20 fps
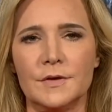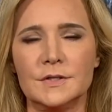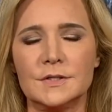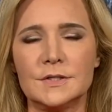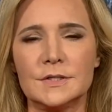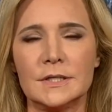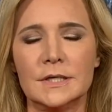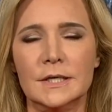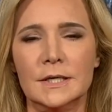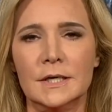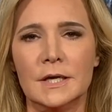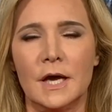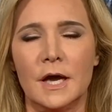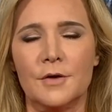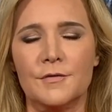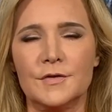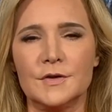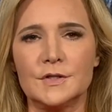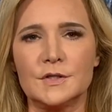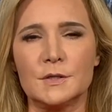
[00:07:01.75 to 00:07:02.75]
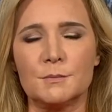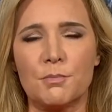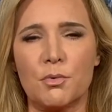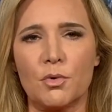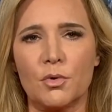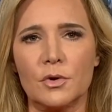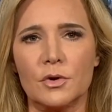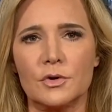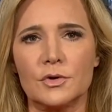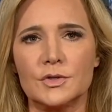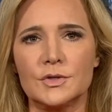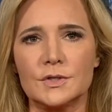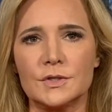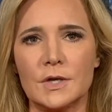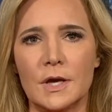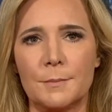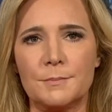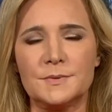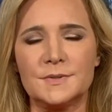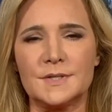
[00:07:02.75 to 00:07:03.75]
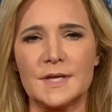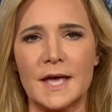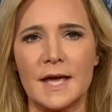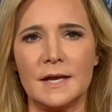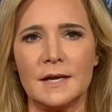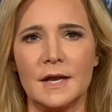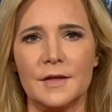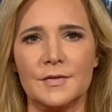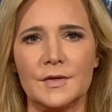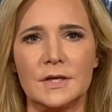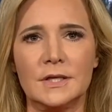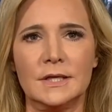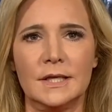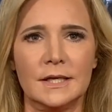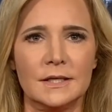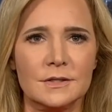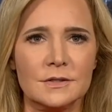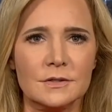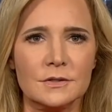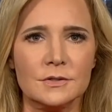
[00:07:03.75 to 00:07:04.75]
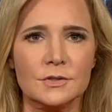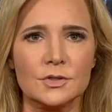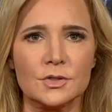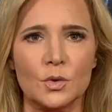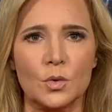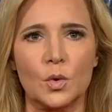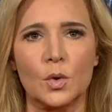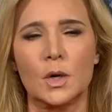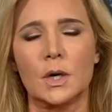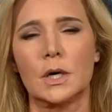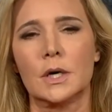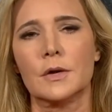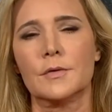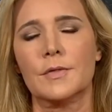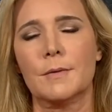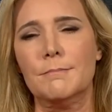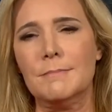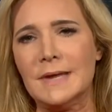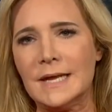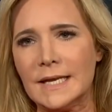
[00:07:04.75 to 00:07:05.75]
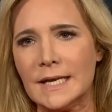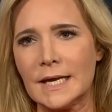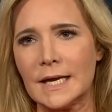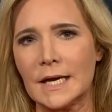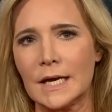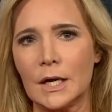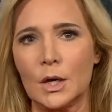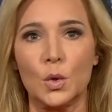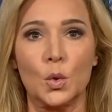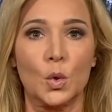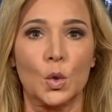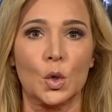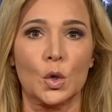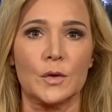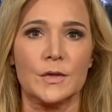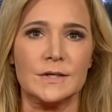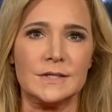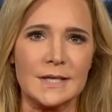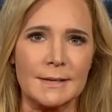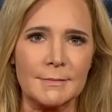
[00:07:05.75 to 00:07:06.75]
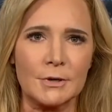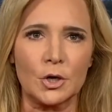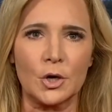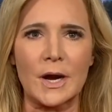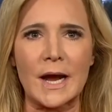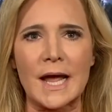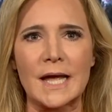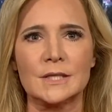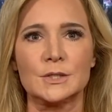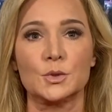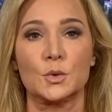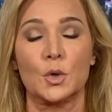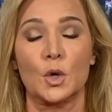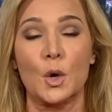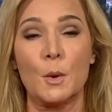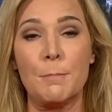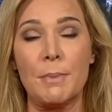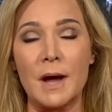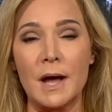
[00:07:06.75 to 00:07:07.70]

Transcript: of his of his supporters upset at the Clintons or the media or the Democrats or